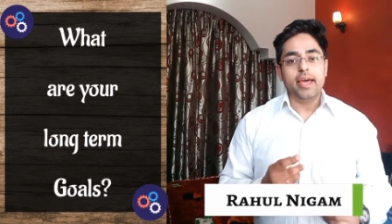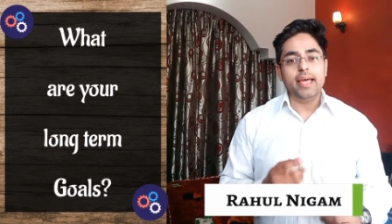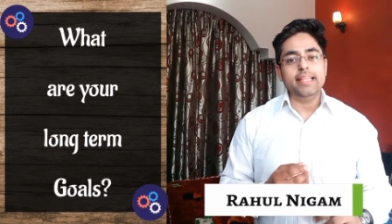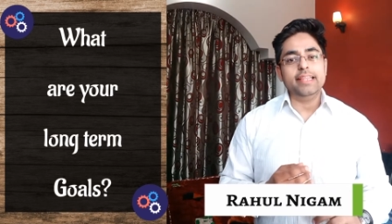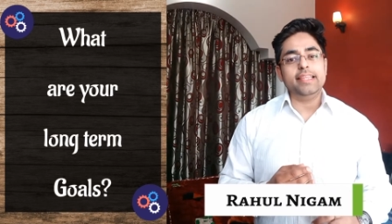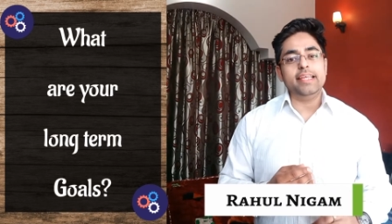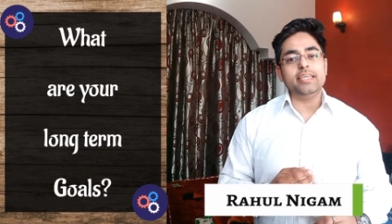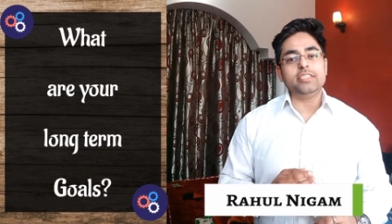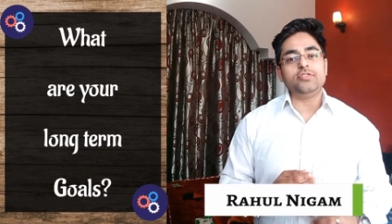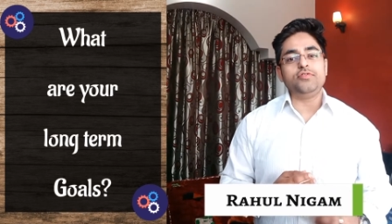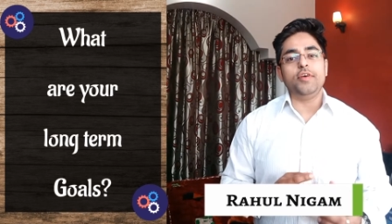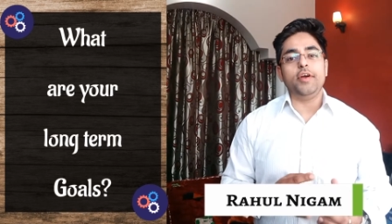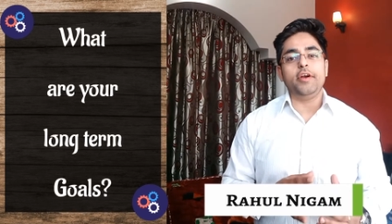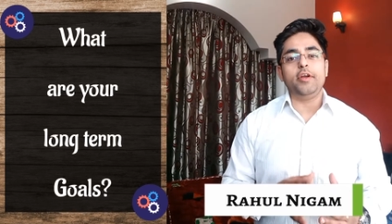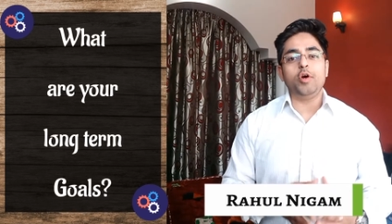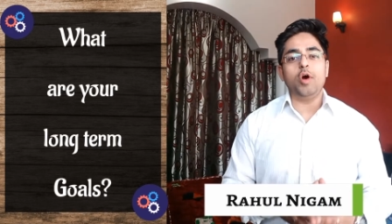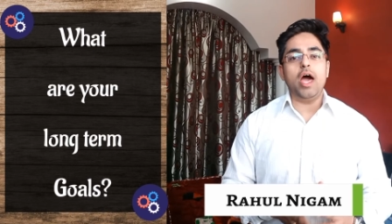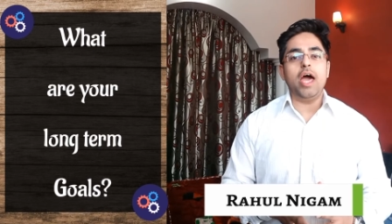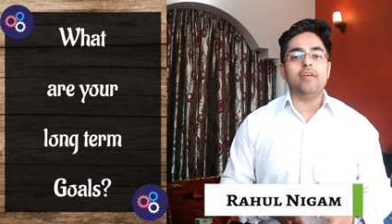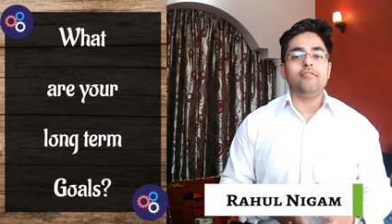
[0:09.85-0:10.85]
In this
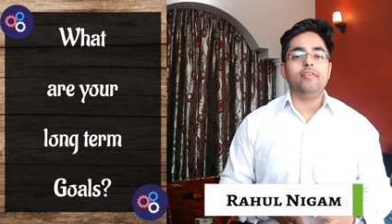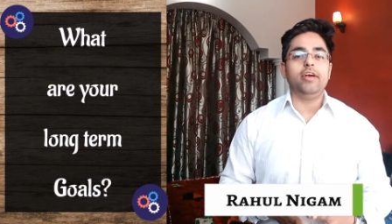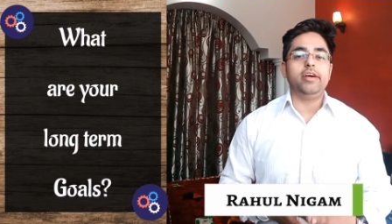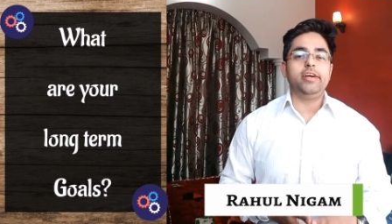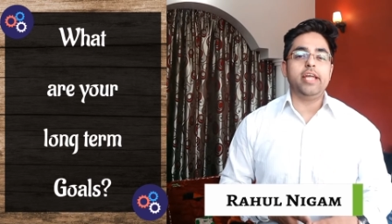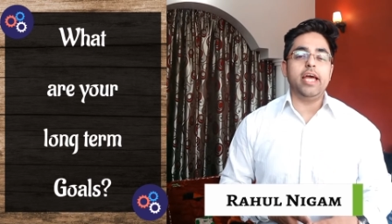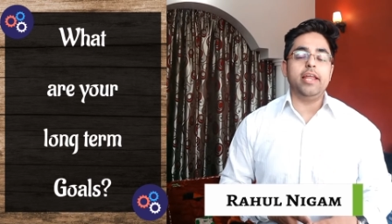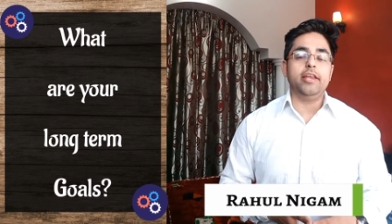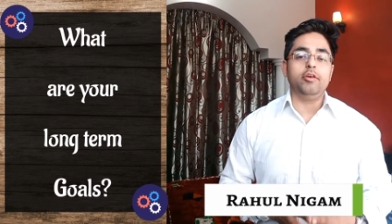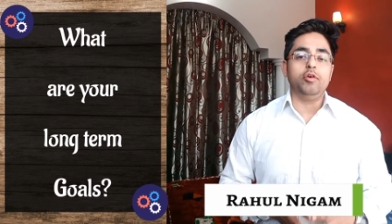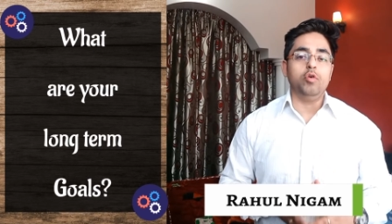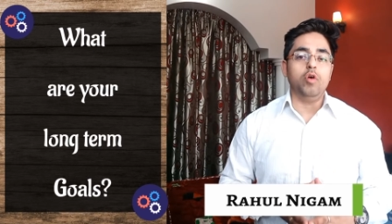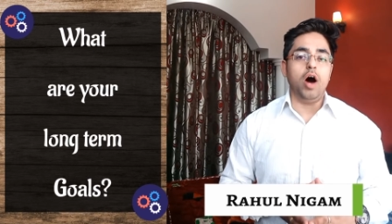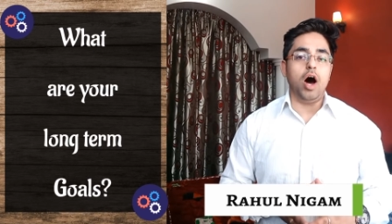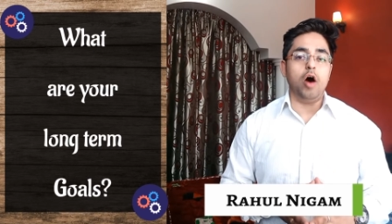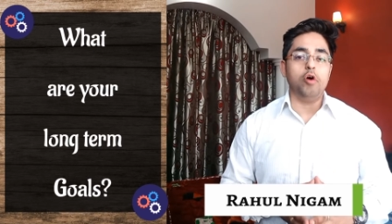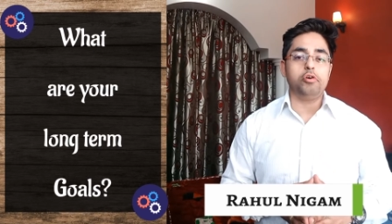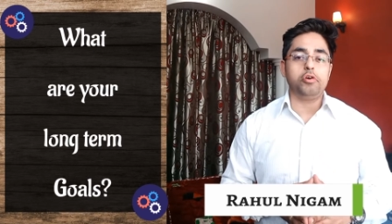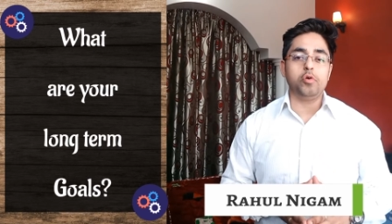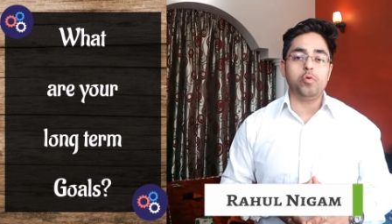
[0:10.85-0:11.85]
video, I will tell you
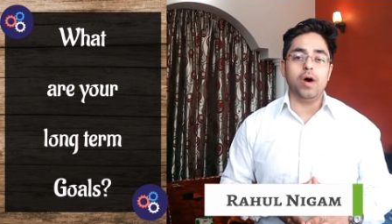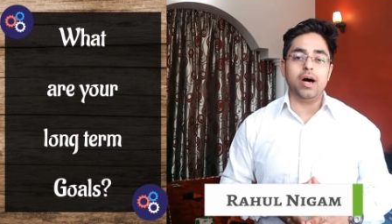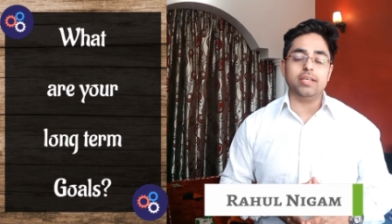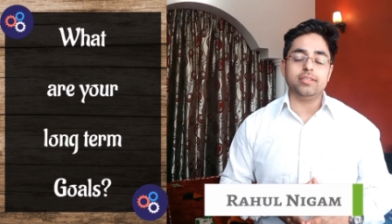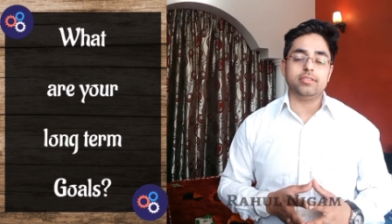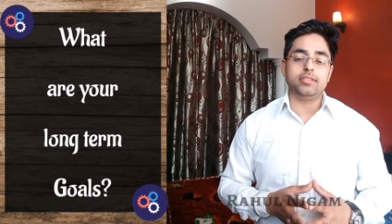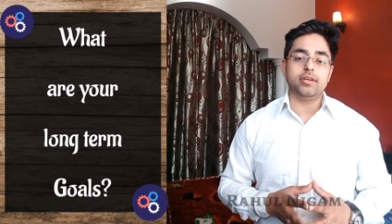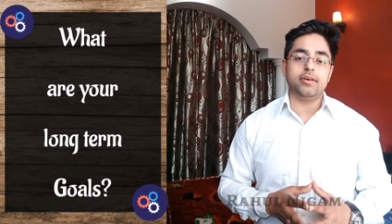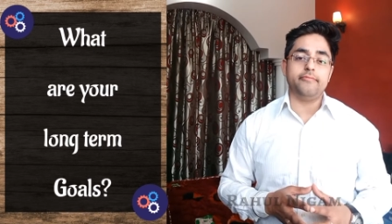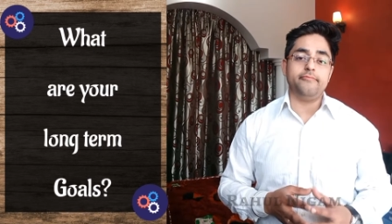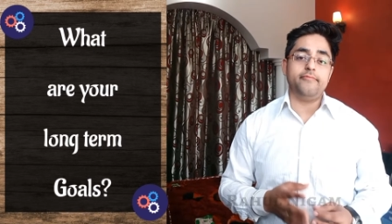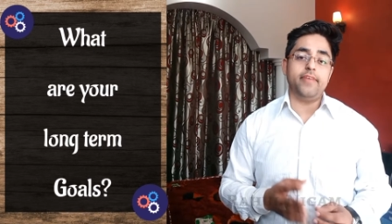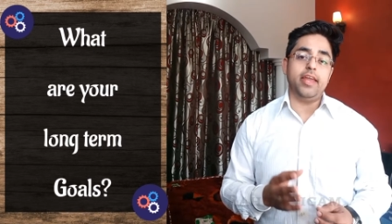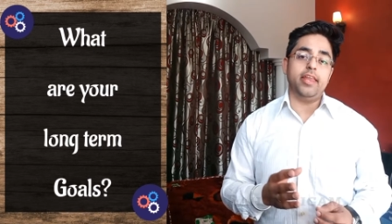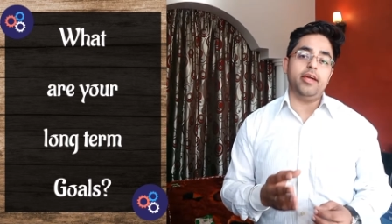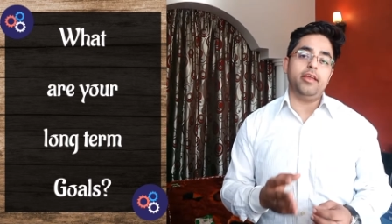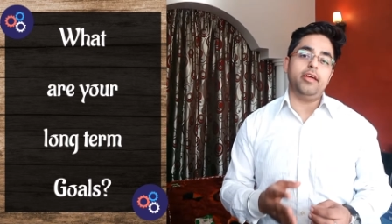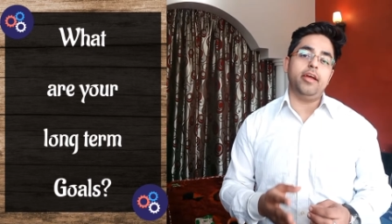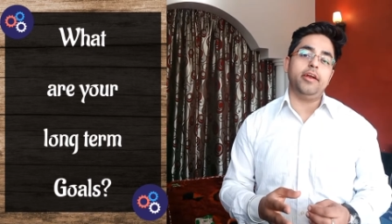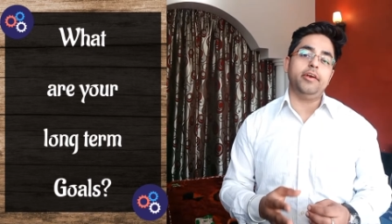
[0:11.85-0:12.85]
how to answer
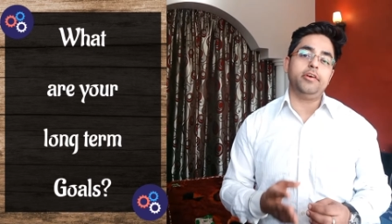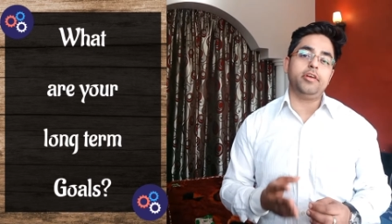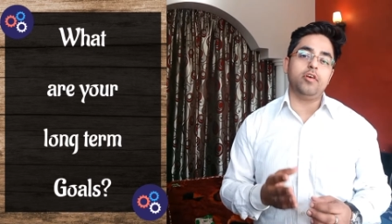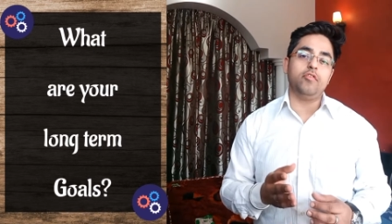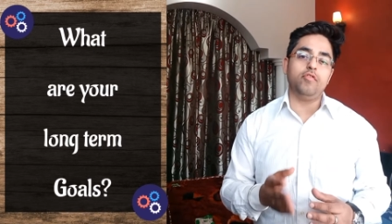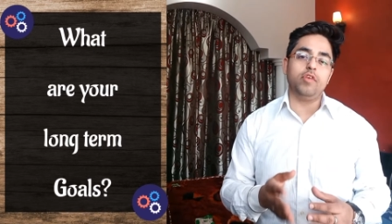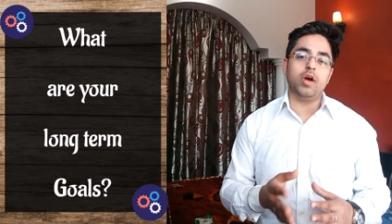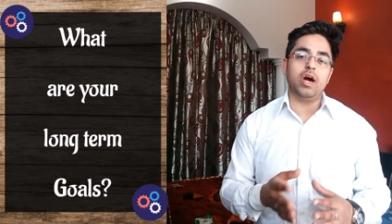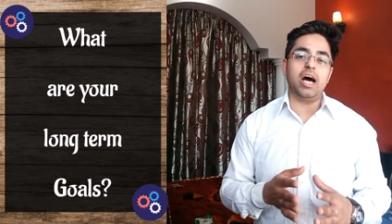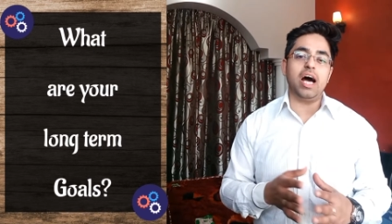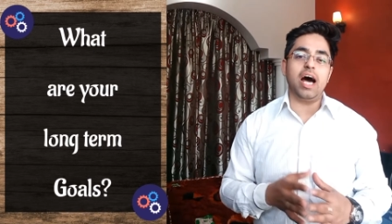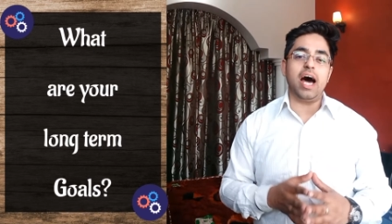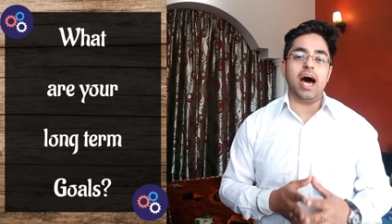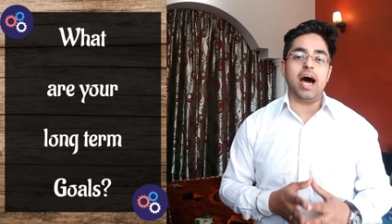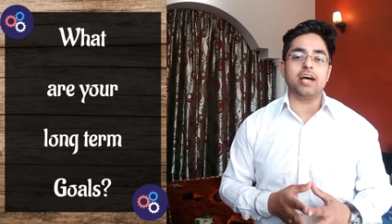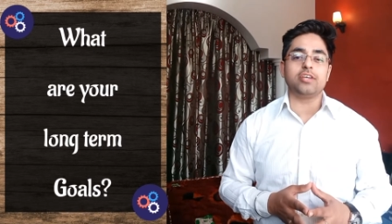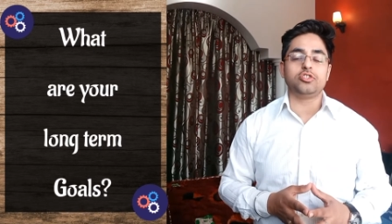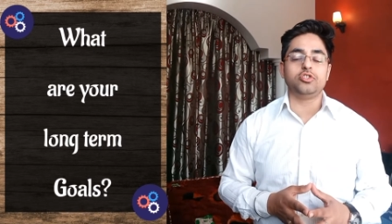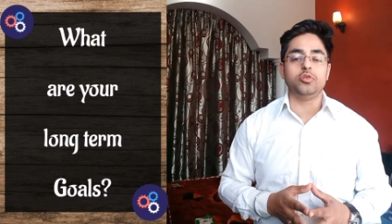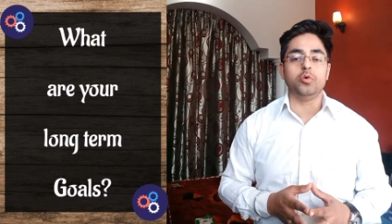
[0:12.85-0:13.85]
when an interviewer
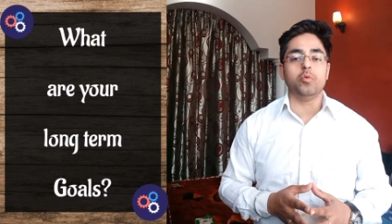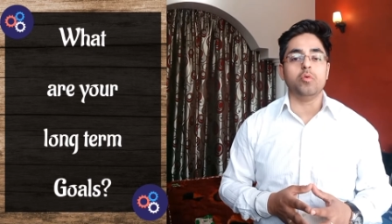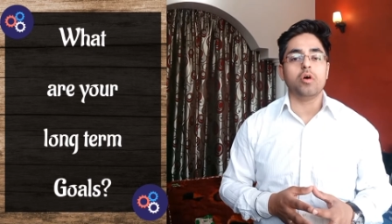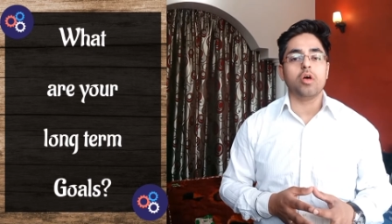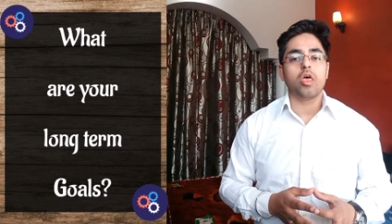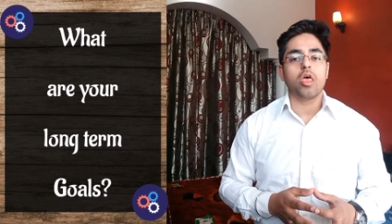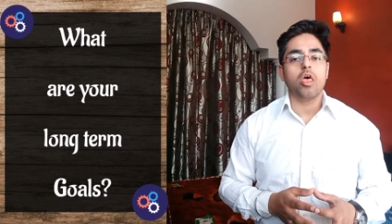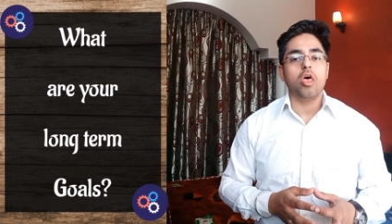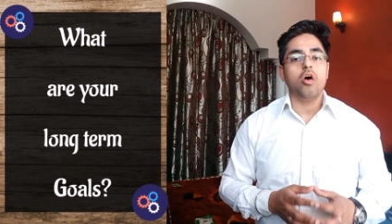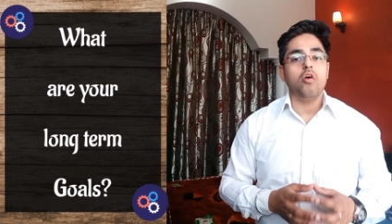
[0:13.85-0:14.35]
asks you,